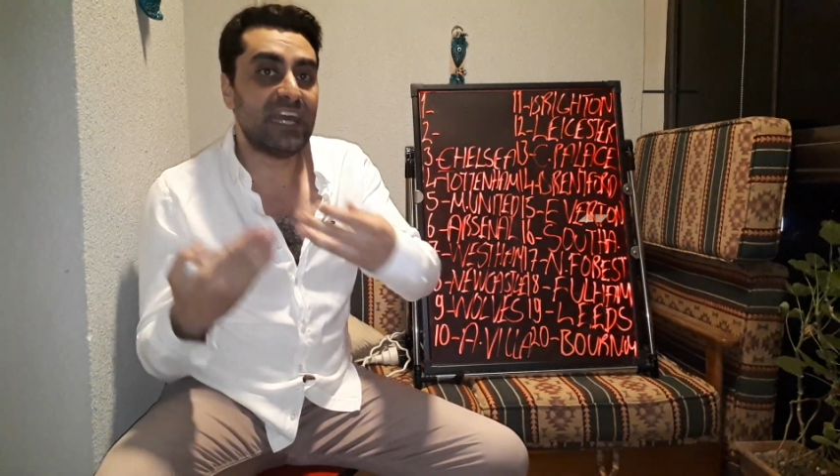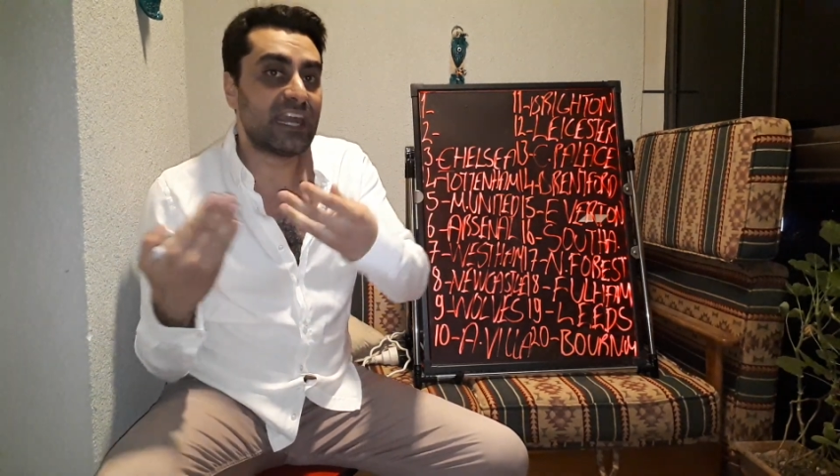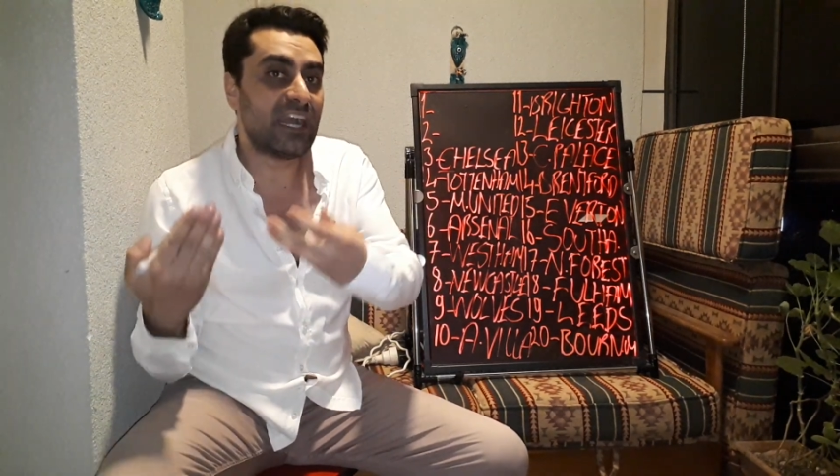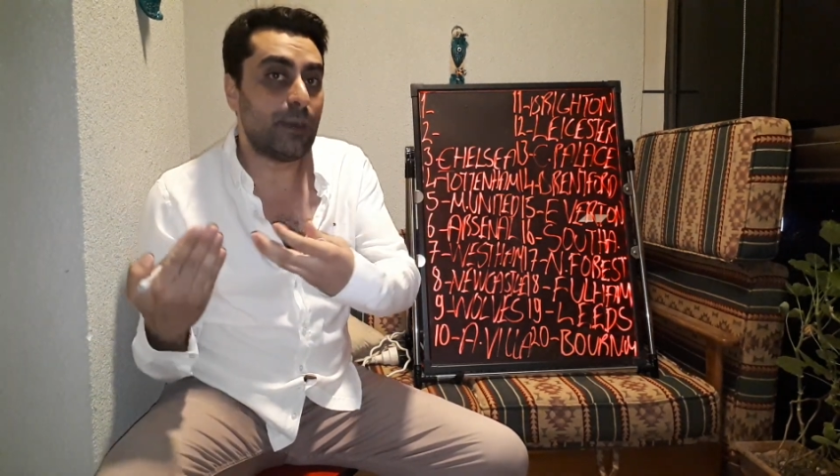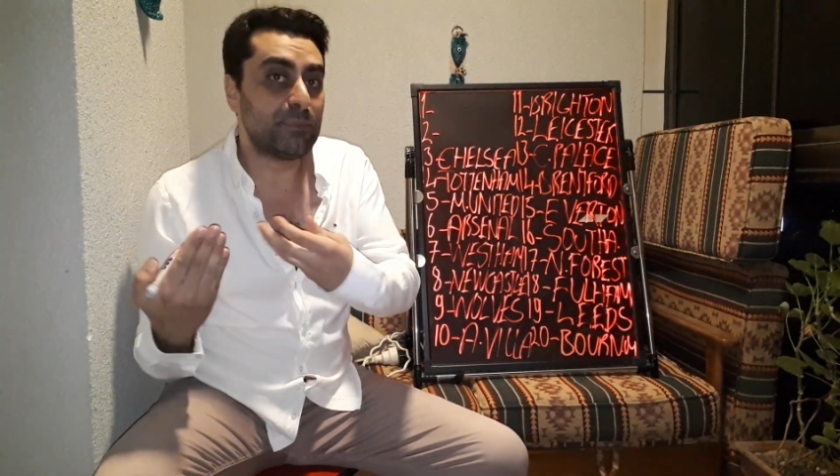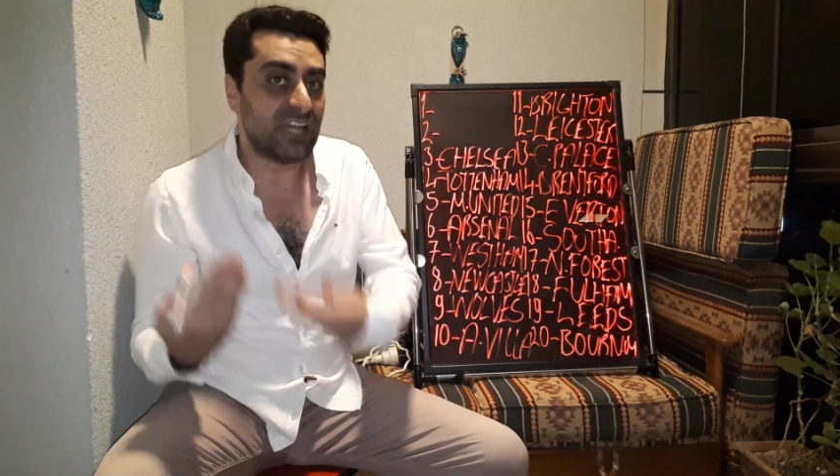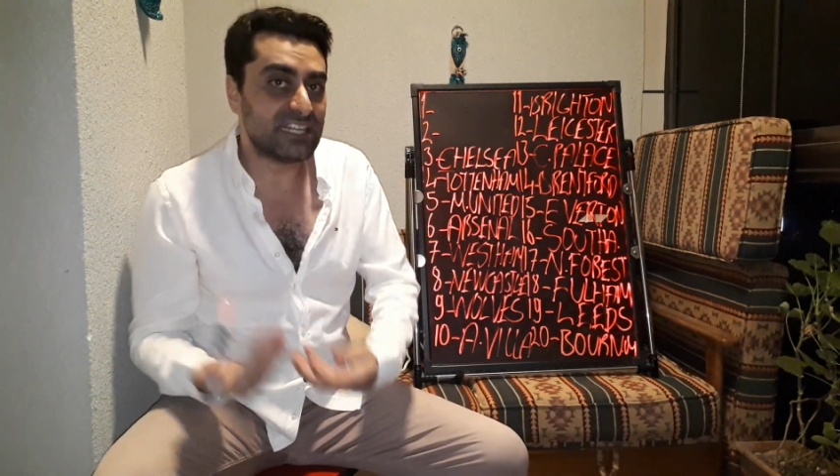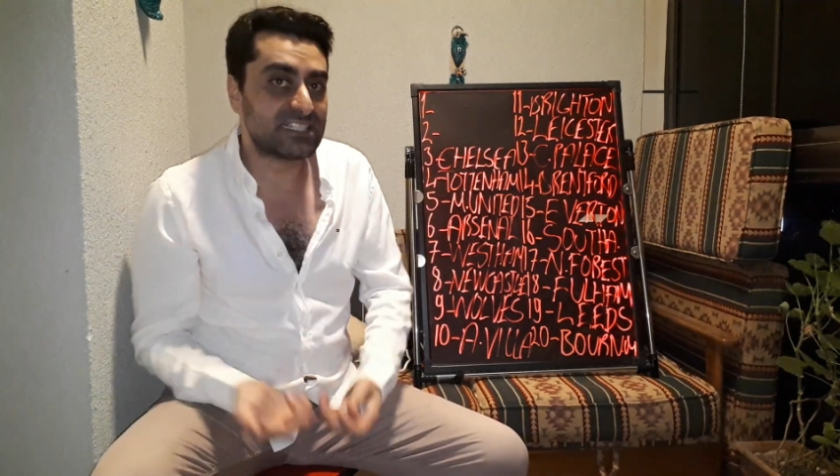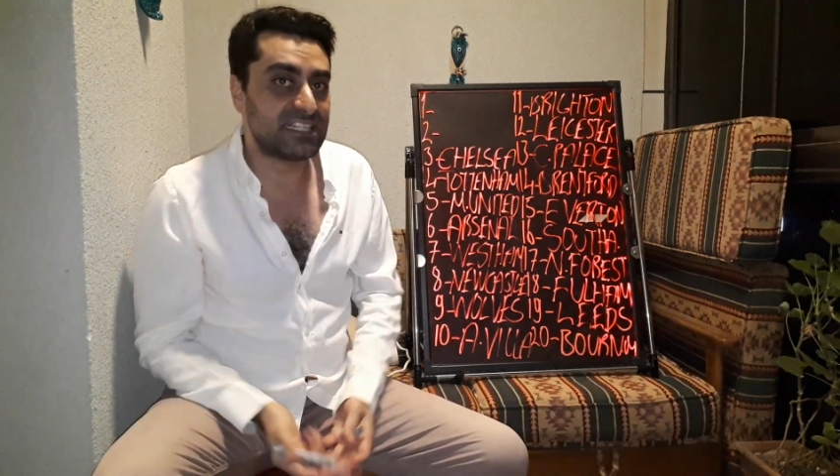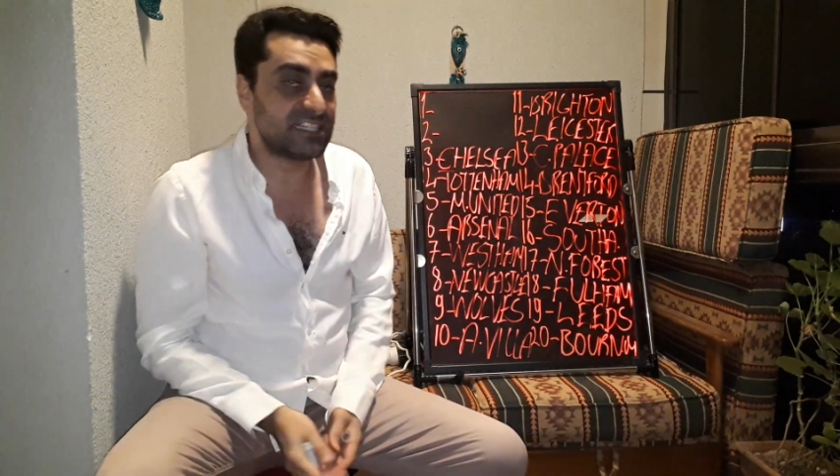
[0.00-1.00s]
a cup
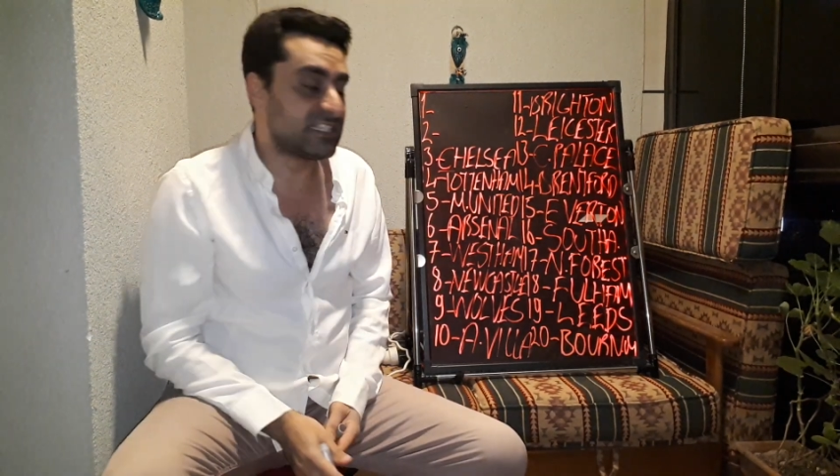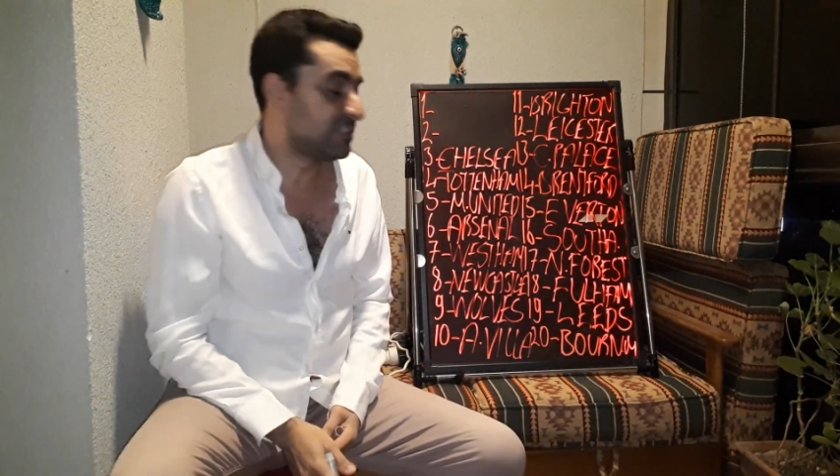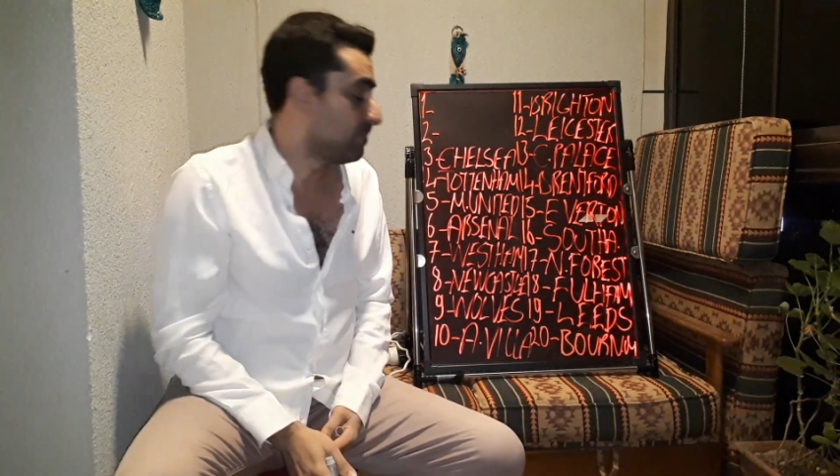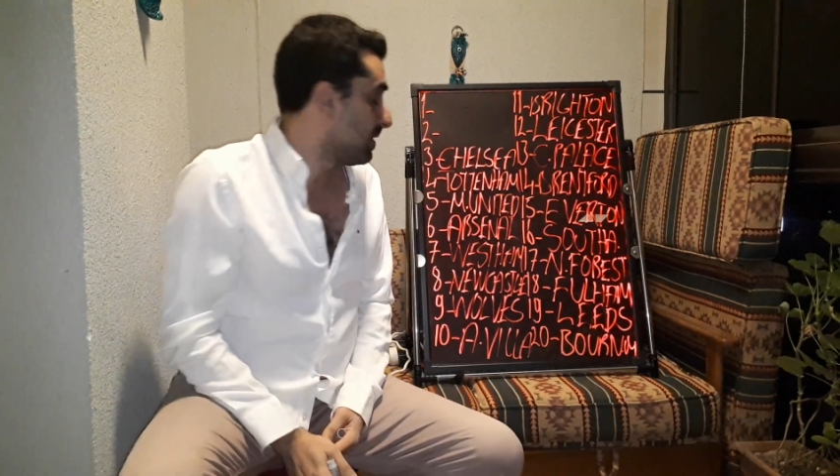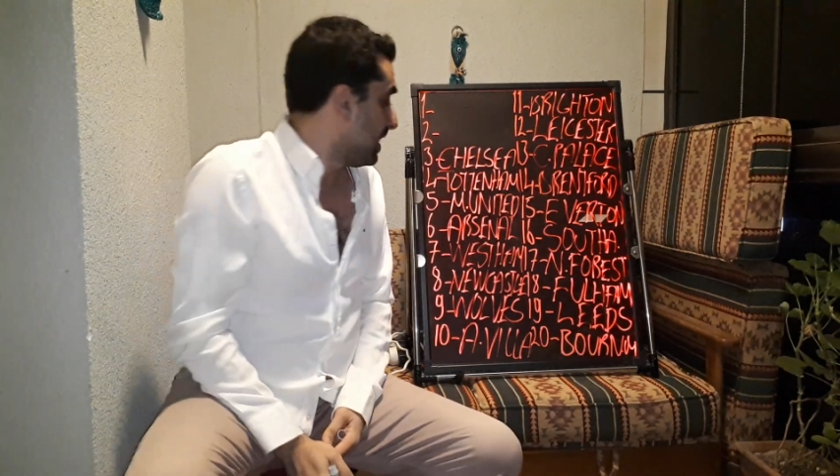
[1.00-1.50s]
last season.